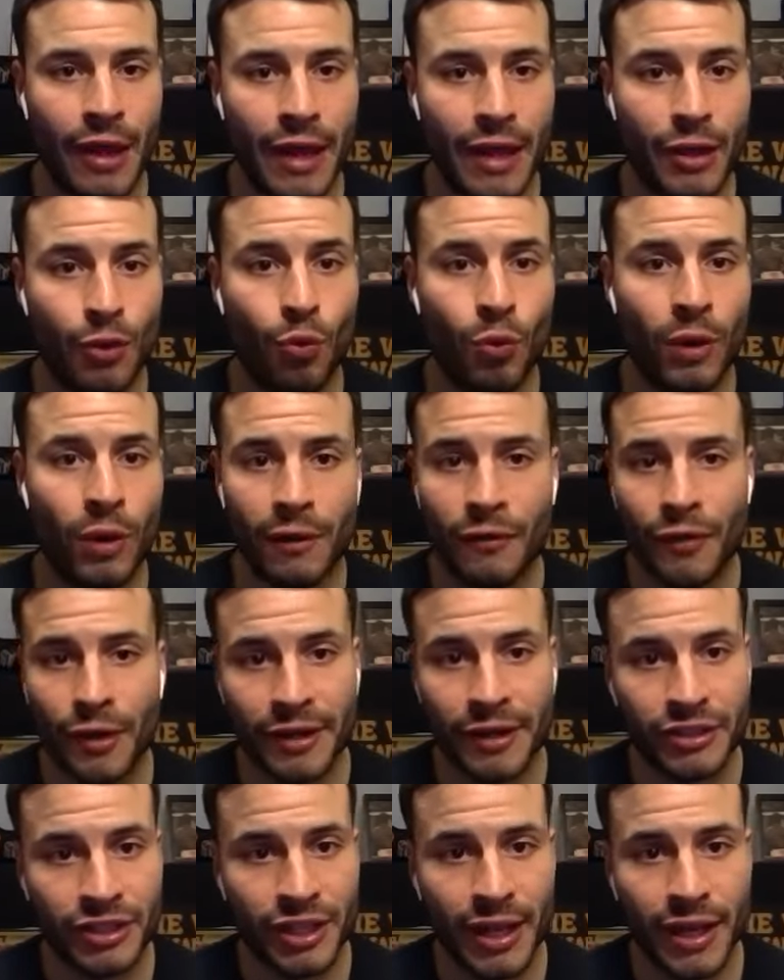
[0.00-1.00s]
a welt on
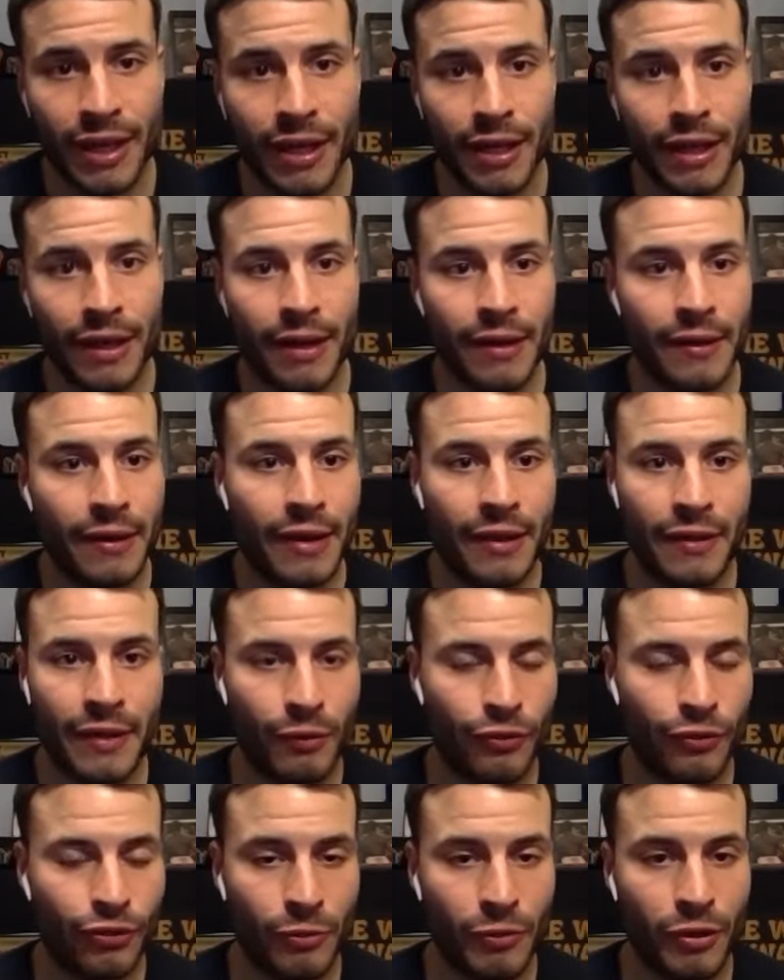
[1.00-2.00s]
his head, and it
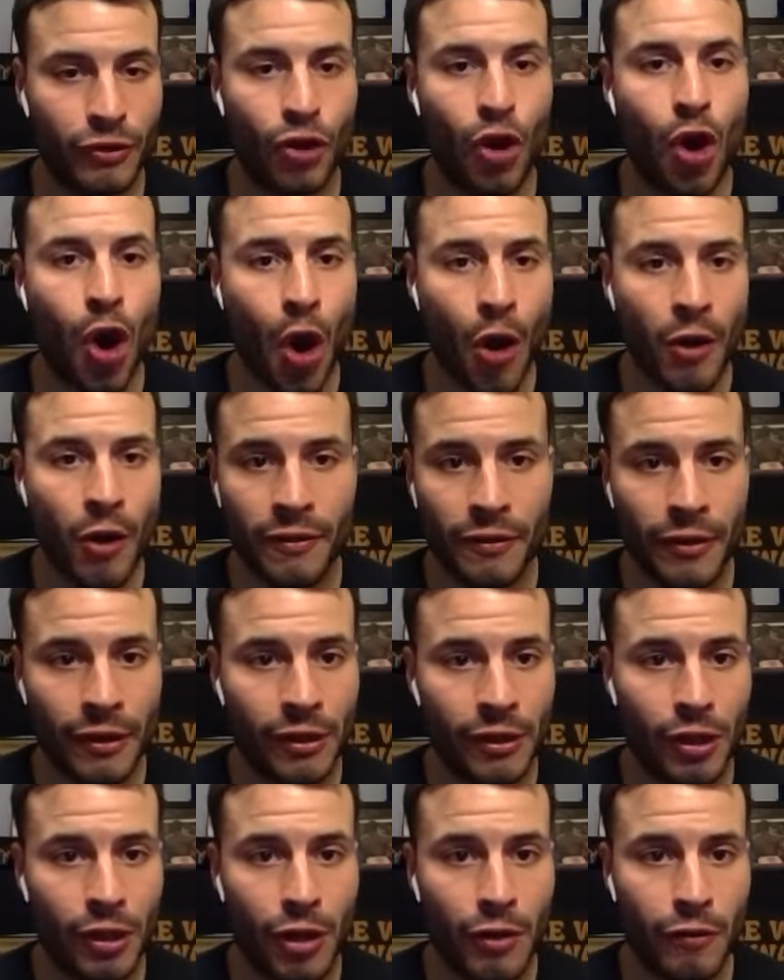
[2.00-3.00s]
was something to harden the
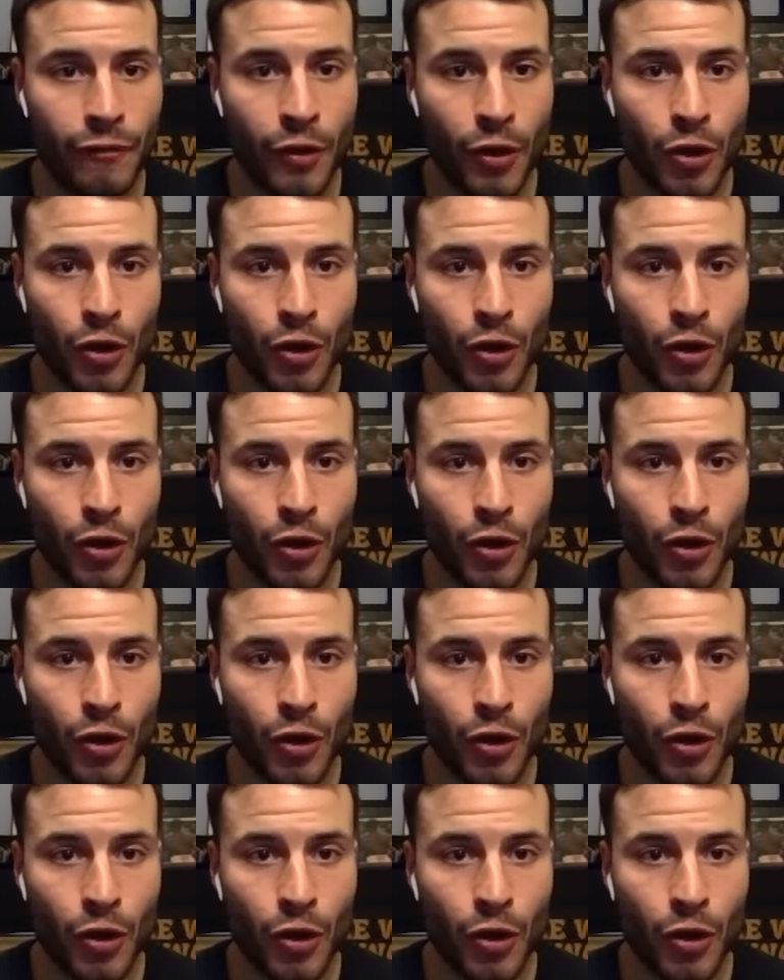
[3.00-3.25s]
glove.